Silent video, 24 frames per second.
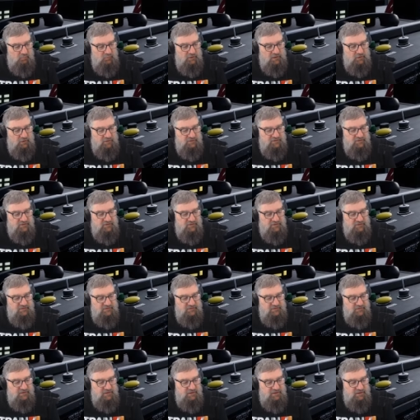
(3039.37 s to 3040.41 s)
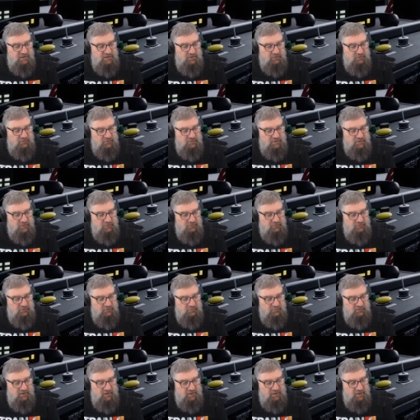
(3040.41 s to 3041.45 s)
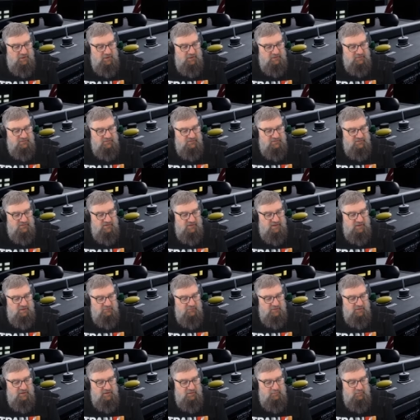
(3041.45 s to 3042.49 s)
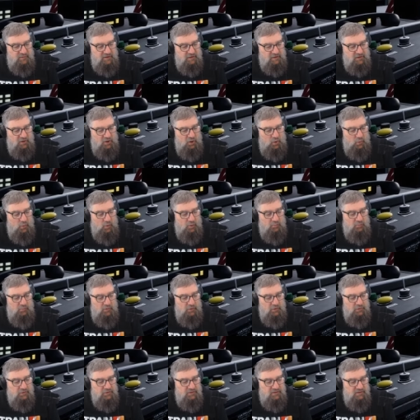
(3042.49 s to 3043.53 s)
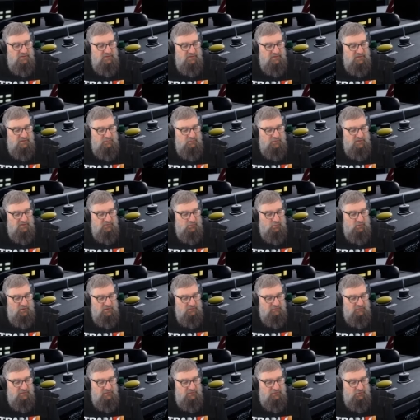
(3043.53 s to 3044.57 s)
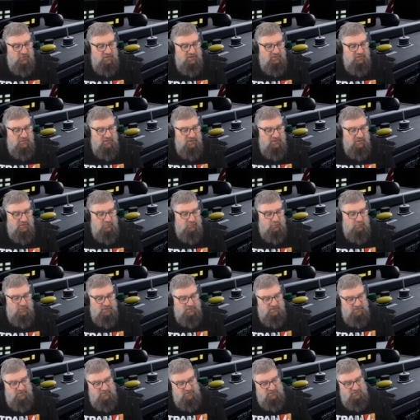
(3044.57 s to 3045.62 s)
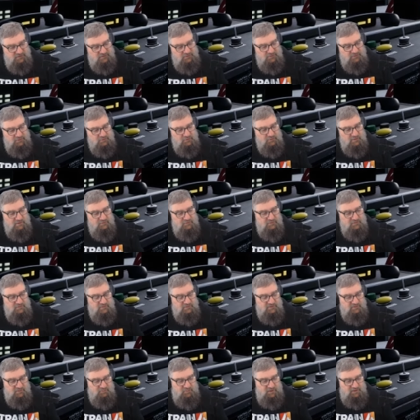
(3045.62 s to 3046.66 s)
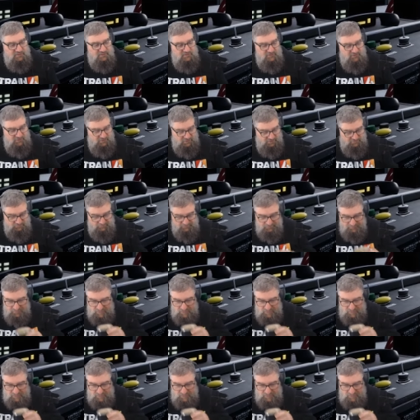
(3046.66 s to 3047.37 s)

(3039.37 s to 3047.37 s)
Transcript: PICC on the YouTube chat asks, is there ever going to be a co-op mode in which one of the two engineers will be assistant or even just a passenger?